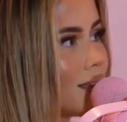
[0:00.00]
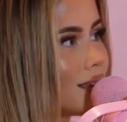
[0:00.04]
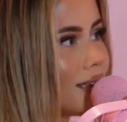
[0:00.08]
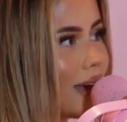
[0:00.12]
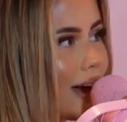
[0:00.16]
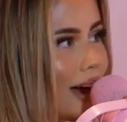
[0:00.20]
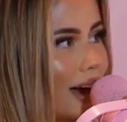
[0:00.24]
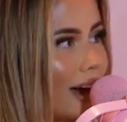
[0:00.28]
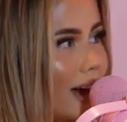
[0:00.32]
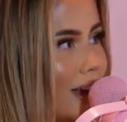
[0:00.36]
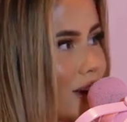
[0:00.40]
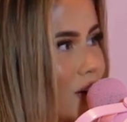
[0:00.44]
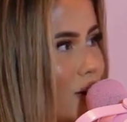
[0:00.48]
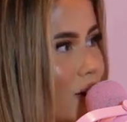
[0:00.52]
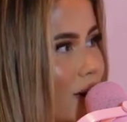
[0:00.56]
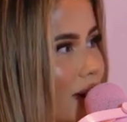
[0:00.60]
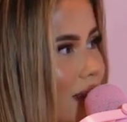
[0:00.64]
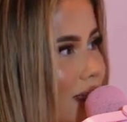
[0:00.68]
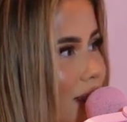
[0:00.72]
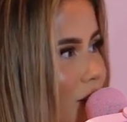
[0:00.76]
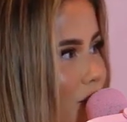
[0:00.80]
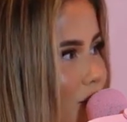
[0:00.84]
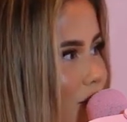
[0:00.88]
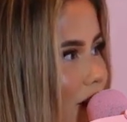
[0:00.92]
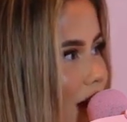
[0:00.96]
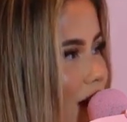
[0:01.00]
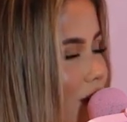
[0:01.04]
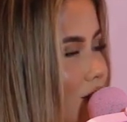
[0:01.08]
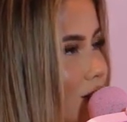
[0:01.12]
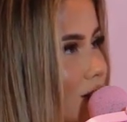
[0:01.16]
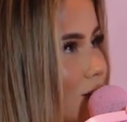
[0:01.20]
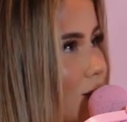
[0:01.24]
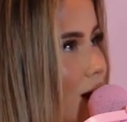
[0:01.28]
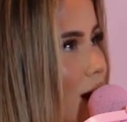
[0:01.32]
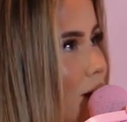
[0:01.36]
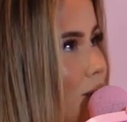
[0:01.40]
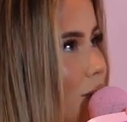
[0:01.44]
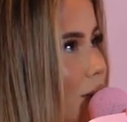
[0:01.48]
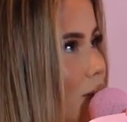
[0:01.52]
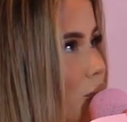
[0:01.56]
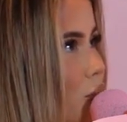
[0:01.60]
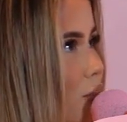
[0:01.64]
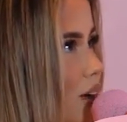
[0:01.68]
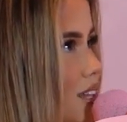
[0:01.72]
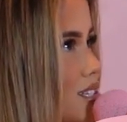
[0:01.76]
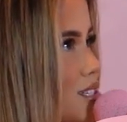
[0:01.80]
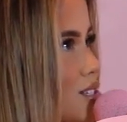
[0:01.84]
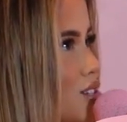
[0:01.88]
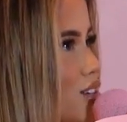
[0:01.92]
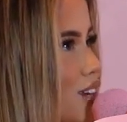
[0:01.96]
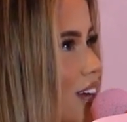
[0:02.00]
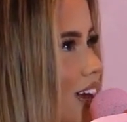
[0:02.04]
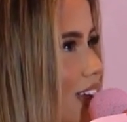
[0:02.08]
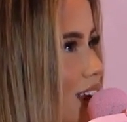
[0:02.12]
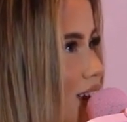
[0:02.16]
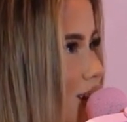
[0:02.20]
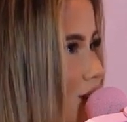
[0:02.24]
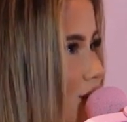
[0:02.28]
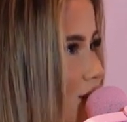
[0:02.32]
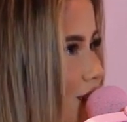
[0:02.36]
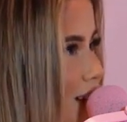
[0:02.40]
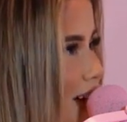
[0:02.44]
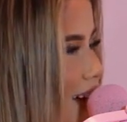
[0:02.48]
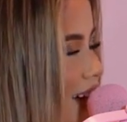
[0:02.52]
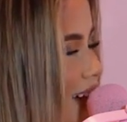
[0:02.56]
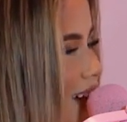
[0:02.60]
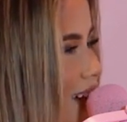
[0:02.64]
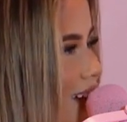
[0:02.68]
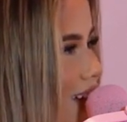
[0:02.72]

yeah, not get the flavors right. But once you get it, you're like,